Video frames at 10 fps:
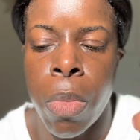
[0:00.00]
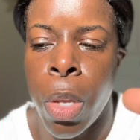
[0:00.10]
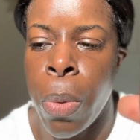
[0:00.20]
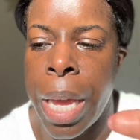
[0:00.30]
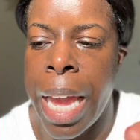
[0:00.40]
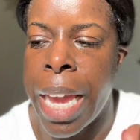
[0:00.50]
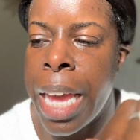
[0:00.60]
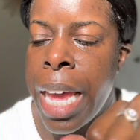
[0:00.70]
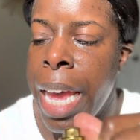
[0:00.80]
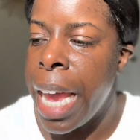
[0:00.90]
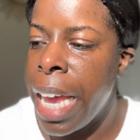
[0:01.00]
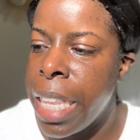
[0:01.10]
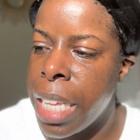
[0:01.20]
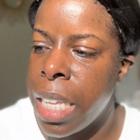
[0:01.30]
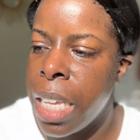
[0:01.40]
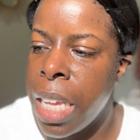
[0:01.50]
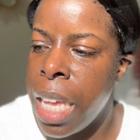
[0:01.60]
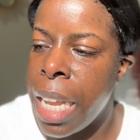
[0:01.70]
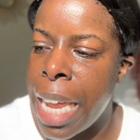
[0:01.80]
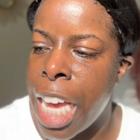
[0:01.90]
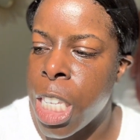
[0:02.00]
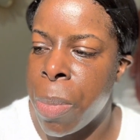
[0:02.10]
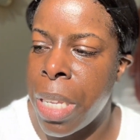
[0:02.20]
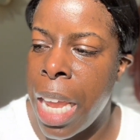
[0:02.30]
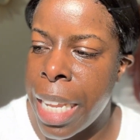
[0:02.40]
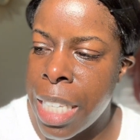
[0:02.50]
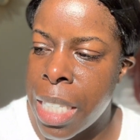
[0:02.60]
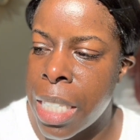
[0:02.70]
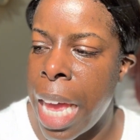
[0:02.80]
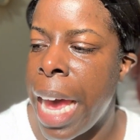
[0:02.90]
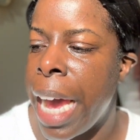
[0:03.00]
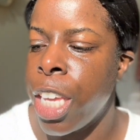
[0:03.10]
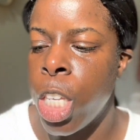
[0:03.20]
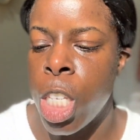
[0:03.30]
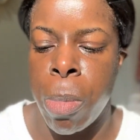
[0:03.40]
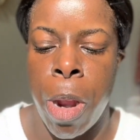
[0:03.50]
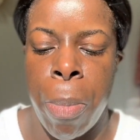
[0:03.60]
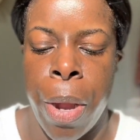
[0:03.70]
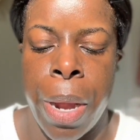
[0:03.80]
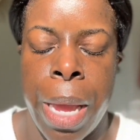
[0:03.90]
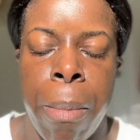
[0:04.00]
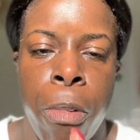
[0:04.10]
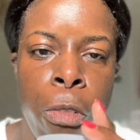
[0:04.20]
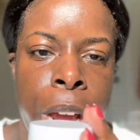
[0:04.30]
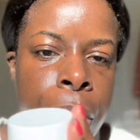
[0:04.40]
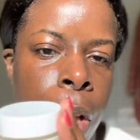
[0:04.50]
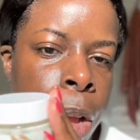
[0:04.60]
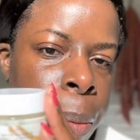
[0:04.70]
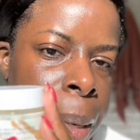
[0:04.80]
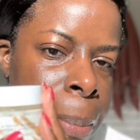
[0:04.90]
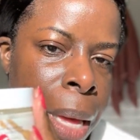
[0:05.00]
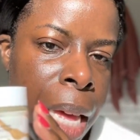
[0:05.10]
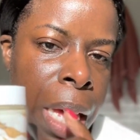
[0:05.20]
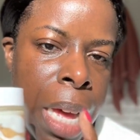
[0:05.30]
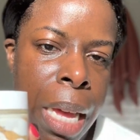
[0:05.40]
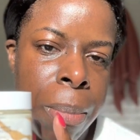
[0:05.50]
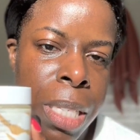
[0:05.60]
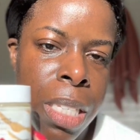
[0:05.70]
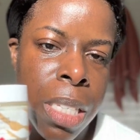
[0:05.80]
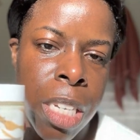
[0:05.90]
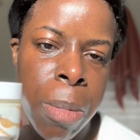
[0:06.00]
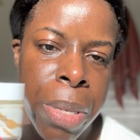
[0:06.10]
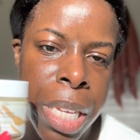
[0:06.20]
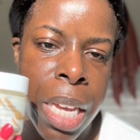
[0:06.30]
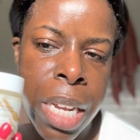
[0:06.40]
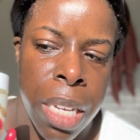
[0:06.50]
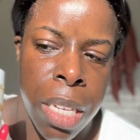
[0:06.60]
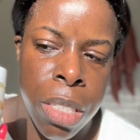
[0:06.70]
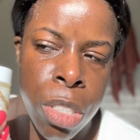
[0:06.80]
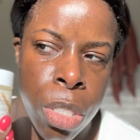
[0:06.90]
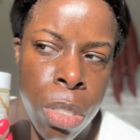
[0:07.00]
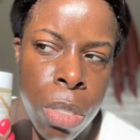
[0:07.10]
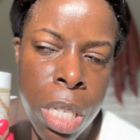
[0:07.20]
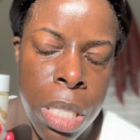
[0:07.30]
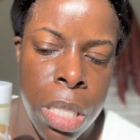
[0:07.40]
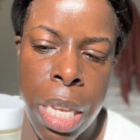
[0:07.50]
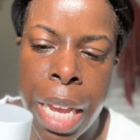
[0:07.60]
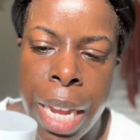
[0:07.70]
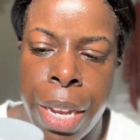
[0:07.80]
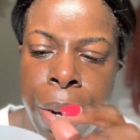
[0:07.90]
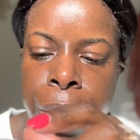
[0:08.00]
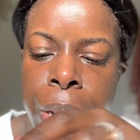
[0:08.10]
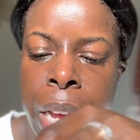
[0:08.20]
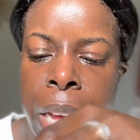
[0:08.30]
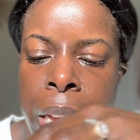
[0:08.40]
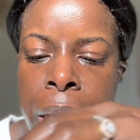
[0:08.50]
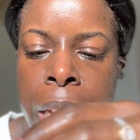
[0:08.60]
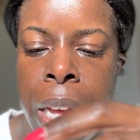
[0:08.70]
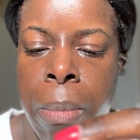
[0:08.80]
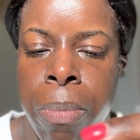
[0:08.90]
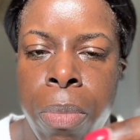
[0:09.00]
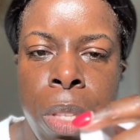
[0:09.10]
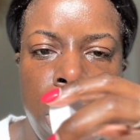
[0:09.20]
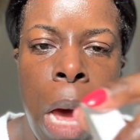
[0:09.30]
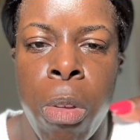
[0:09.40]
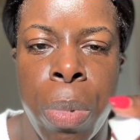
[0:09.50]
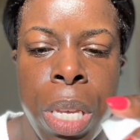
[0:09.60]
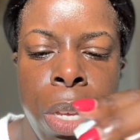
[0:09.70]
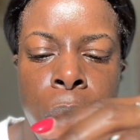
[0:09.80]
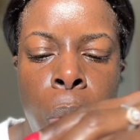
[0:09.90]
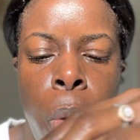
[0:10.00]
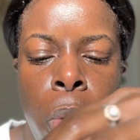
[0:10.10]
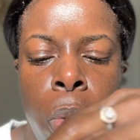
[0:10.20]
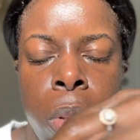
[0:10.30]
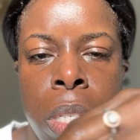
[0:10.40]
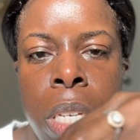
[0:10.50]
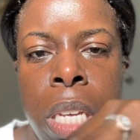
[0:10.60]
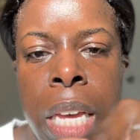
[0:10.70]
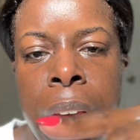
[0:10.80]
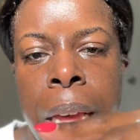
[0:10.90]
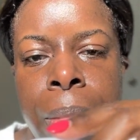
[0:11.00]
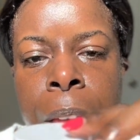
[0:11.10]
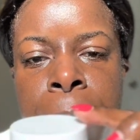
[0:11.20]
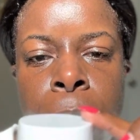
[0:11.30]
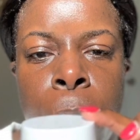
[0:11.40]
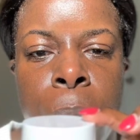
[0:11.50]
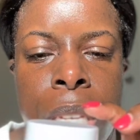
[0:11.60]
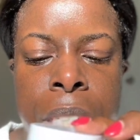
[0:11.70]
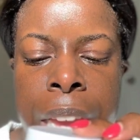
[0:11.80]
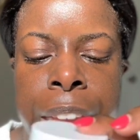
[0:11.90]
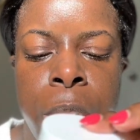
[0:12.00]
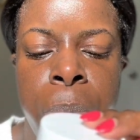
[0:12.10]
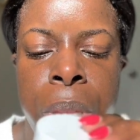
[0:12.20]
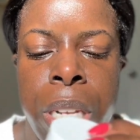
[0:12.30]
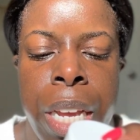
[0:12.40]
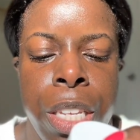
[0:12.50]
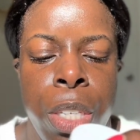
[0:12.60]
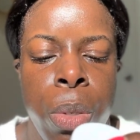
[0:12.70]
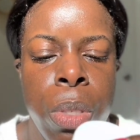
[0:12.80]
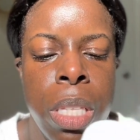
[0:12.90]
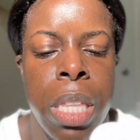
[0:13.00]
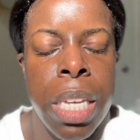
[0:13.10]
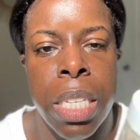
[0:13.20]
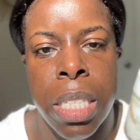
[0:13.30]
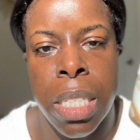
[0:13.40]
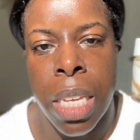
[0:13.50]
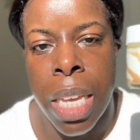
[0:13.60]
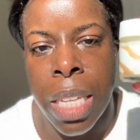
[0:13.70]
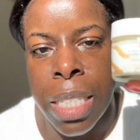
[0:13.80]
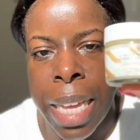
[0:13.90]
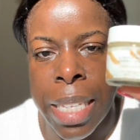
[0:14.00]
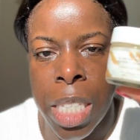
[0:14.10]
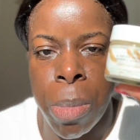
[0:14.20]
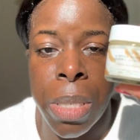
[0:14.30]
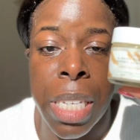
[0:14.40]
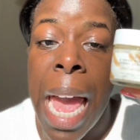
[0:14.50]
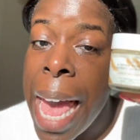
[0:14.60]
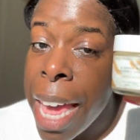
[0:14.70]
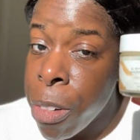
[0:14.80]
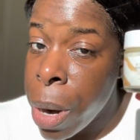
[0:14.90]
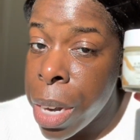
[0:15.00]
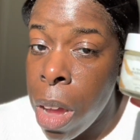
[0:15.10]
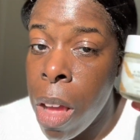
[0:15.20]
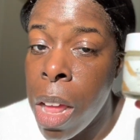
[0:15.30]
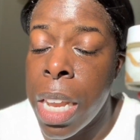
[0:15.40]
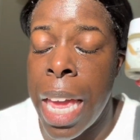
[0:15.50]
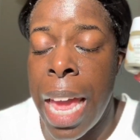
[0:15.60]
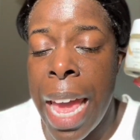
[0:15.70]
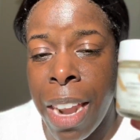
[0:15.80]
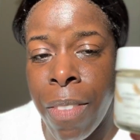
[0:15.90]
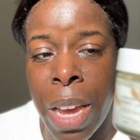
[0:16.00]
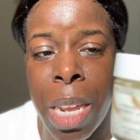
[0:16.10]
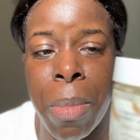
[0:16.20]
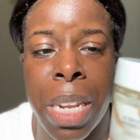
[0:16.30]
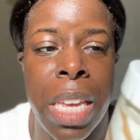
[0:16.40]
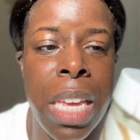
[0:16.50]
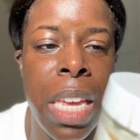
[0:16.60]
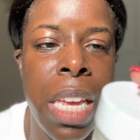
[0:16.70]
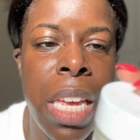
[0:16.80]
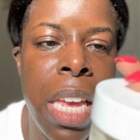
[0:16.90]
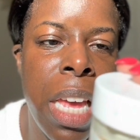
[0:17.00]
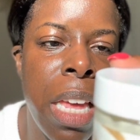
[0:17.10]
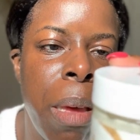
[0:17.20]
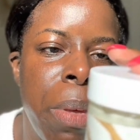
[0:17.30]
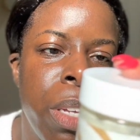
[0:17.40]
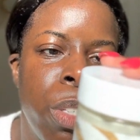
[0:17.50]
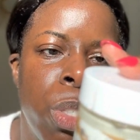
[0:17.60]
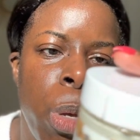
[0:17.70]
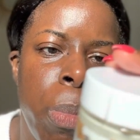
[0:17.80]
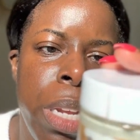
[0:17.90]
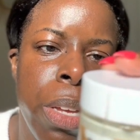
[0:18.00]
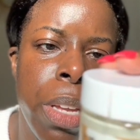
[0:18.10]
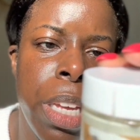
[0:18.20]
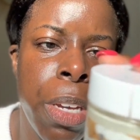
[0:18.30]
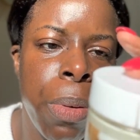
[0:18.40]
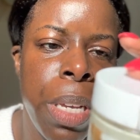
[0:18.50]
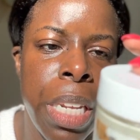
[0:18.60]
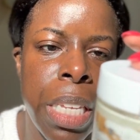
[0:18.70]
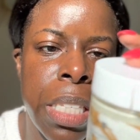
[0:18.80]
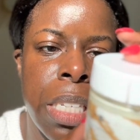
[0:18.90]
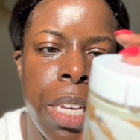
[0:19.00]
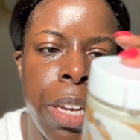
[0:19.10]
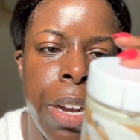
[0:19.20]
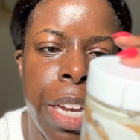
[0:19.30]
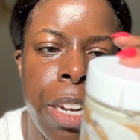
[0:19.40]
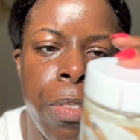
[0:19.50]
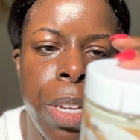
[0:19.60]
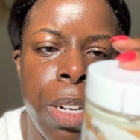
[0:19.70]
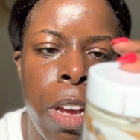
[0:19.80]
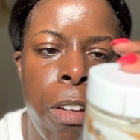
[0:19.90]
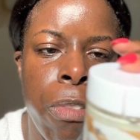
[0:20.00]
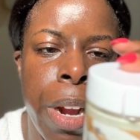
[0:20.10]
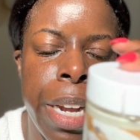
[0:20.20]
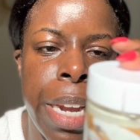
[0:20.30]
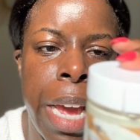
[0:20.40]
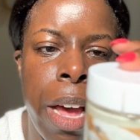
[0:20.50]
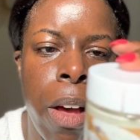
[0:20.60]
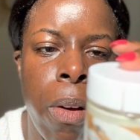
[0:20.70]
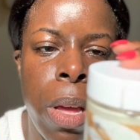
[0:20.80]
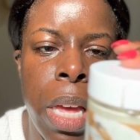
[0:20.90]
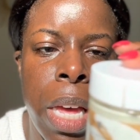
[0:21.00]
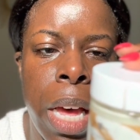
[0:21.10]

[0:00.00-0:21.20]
Okay, and then last but not least, I use my Repair Hemp Retinol Cream. This is going to be in a new container. The top will be gold, and that'll be the only change. But then I use this. This has CBD and retinol and vitamin E. I mean, there's so many good ingredients in here. I can read off right now.